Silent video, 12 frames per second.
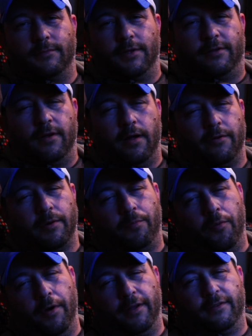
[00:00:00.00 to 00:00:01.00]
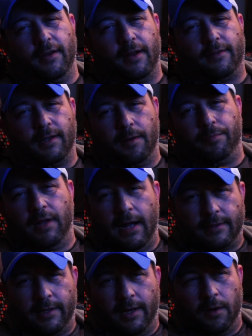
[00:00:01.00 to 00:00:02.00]
the soldering points, and I think I
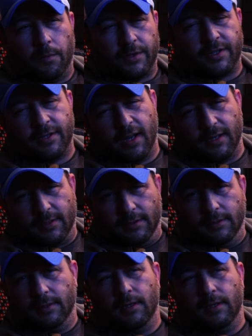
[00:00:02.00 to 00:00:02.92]
blocked it out, which sucks.